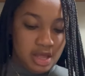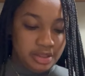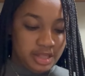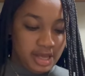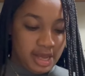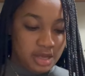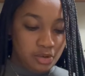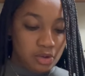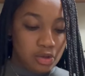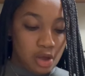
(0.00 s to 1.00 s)
The
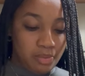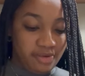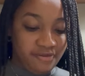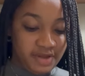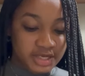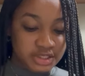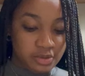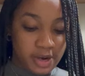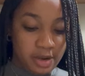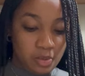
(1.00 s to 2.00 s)
annual global inflation
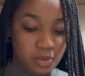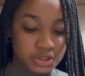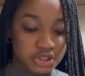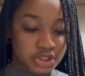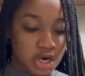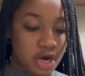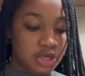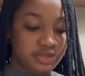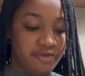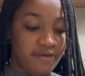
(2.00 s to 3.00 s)
rate was
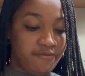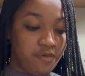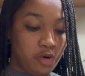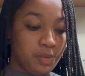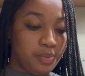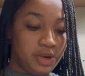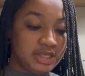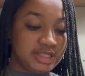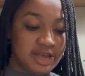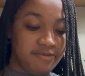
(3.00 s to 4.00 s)
surged from
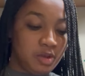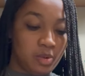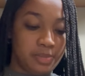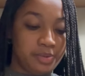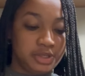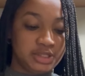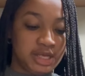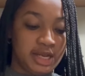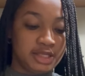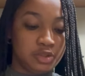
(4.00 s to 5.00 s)

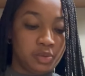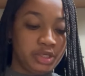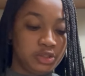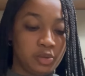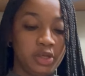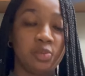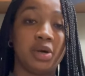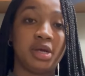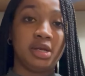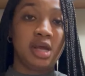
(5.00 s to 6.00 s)
4.71% in
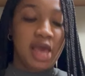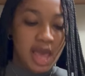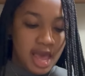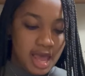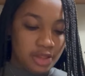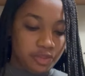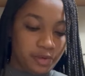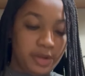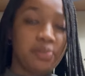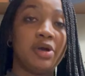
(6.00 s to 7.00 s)
2021 and
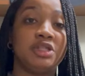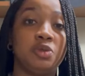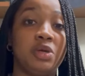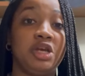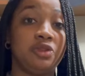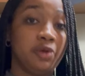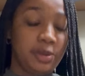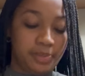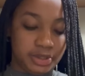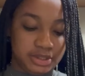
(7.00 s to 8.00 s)

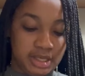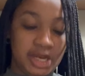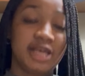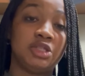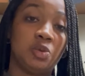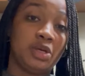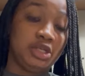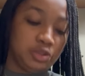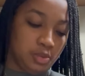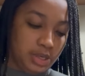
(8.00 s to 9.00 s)
3.23% in
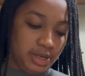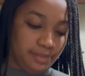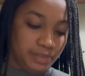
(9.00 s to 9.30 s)
2020.